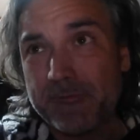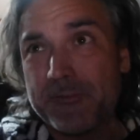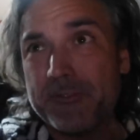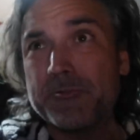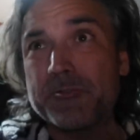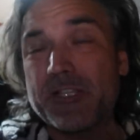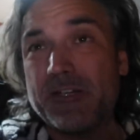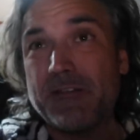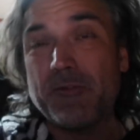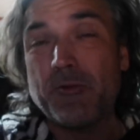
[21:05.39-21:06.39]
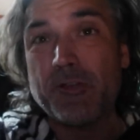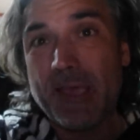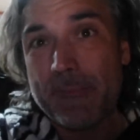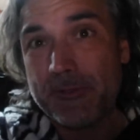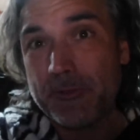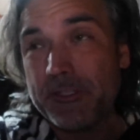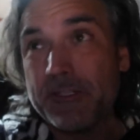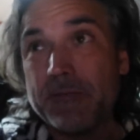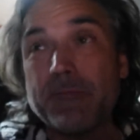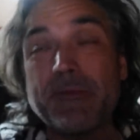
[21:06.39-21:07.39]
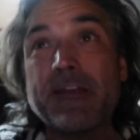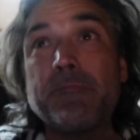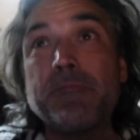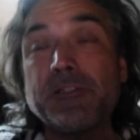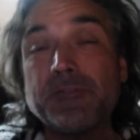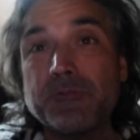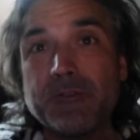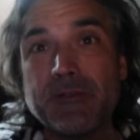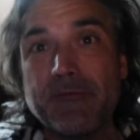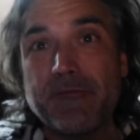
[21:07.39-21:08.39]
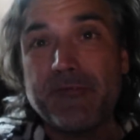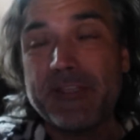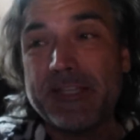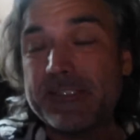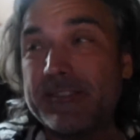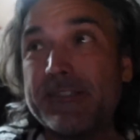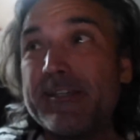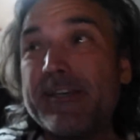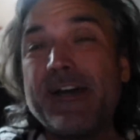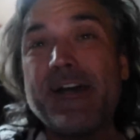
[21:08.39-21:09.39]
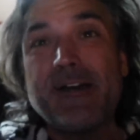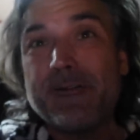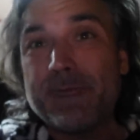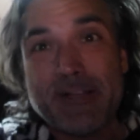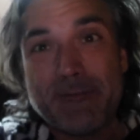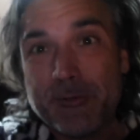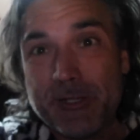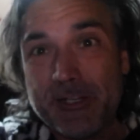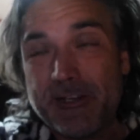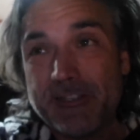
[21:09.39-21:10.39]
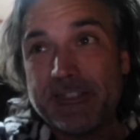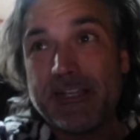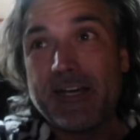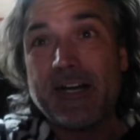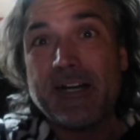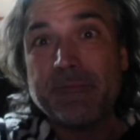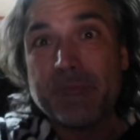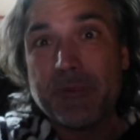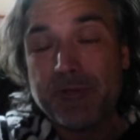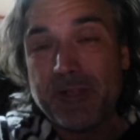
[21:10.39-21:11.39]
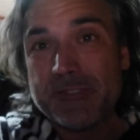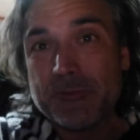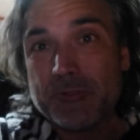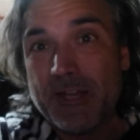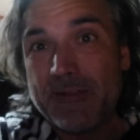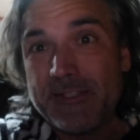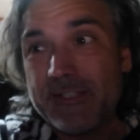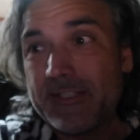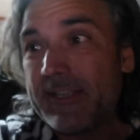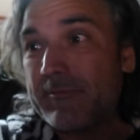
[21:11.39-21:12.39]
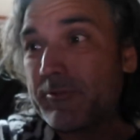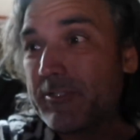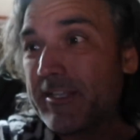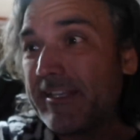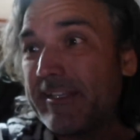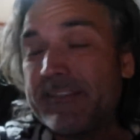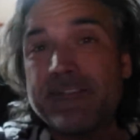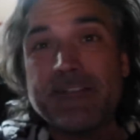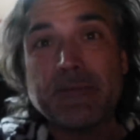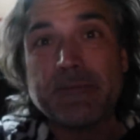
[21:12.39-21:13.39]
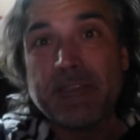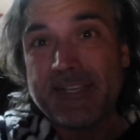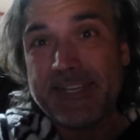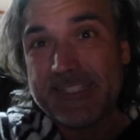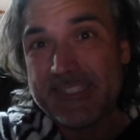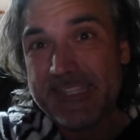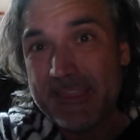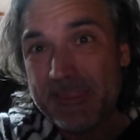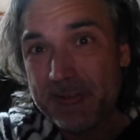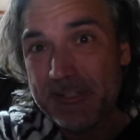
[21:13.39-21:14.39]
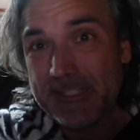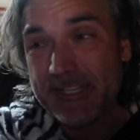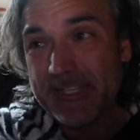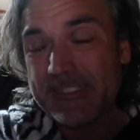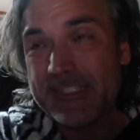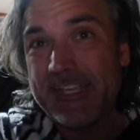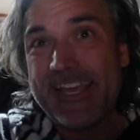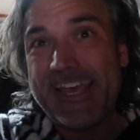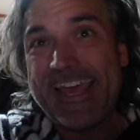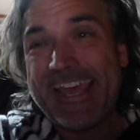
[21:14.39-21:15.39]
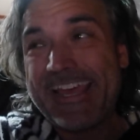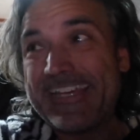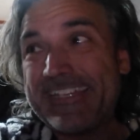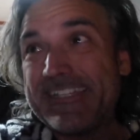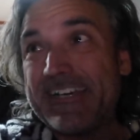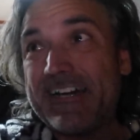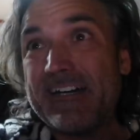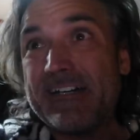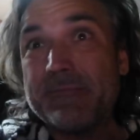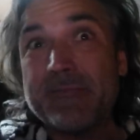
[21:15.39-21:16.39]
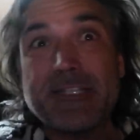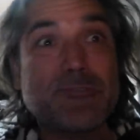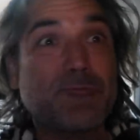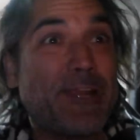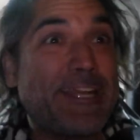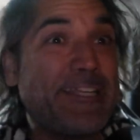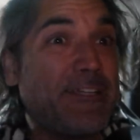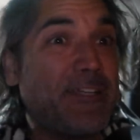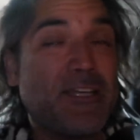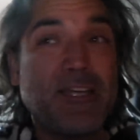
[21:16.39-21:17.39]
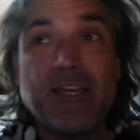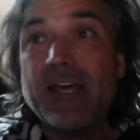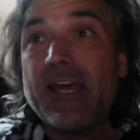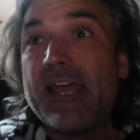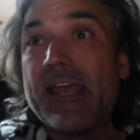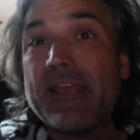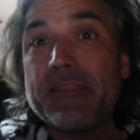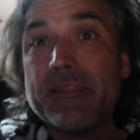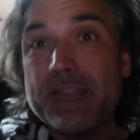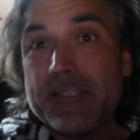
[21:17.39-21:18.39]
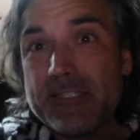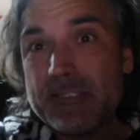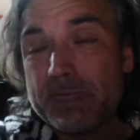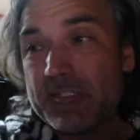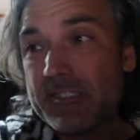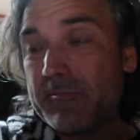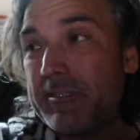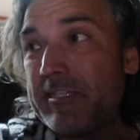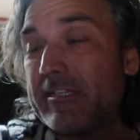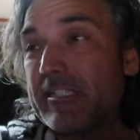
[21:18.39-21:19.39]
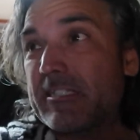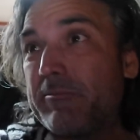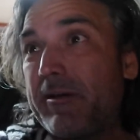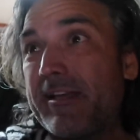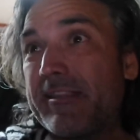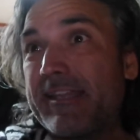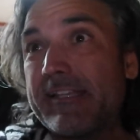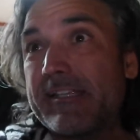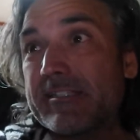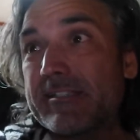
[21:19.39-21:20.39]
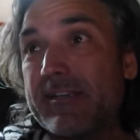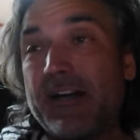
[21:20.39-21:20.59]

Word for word: views of the whole Cappadocia air balloon fiesta, whatever you want to call it. The problem is we're driving and we're getting in there in the middle of the night. It's 10:30 at night and it's raining. And this is supposed to be a spot that is